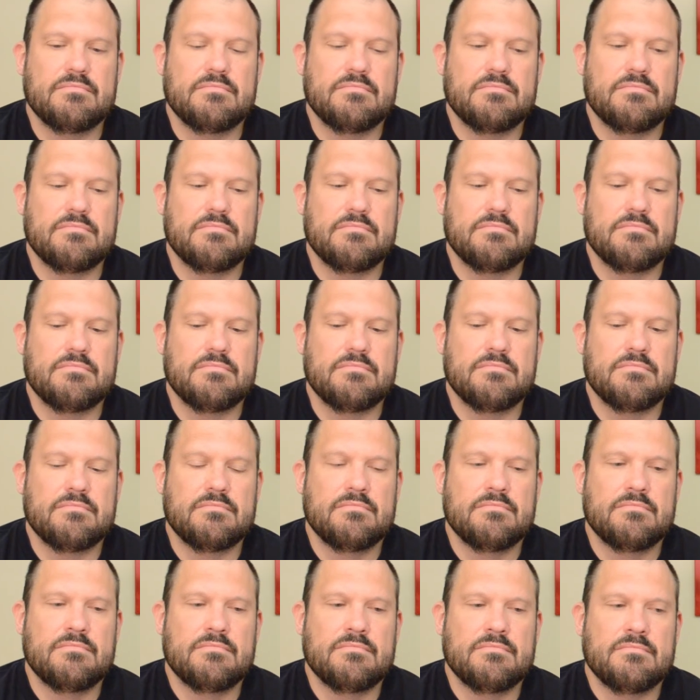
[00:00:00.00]

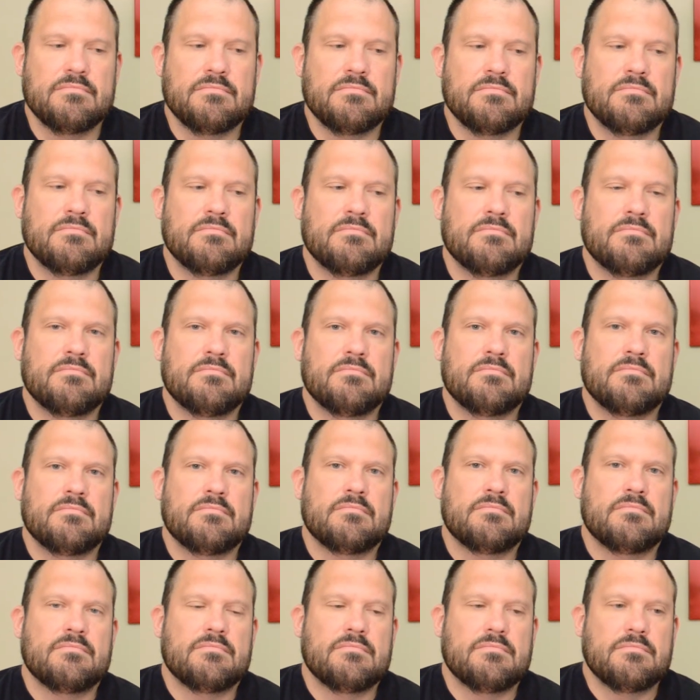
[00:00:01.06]

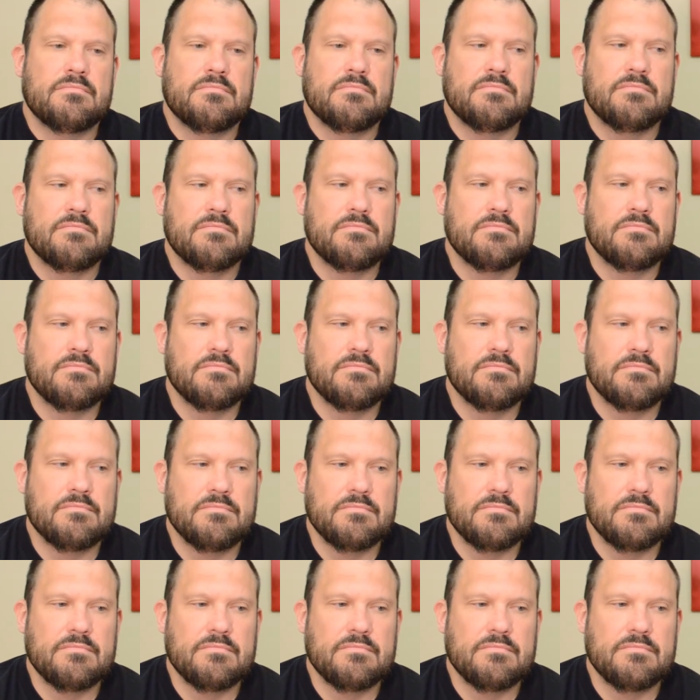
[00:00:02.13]
[no speech]